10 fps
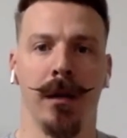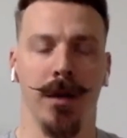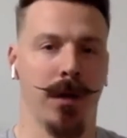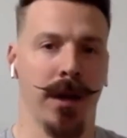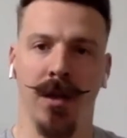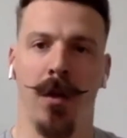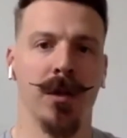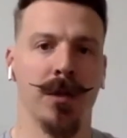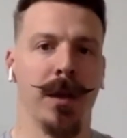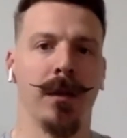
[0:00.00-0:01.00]
I've
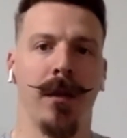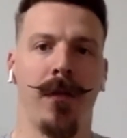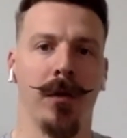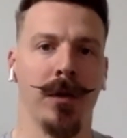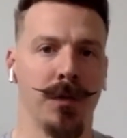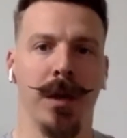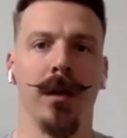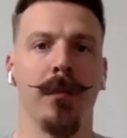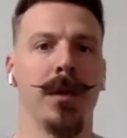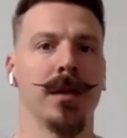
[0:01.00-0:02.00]
always been
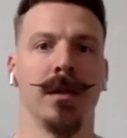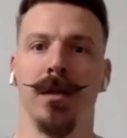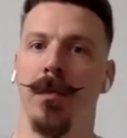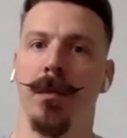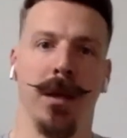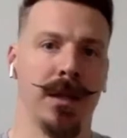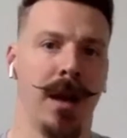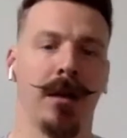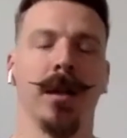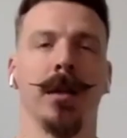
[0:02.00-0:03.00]
a business
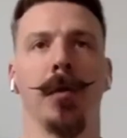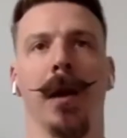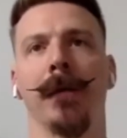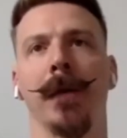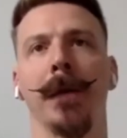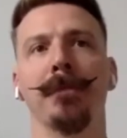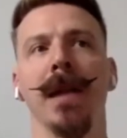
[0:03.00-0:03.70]
mentality, whatever.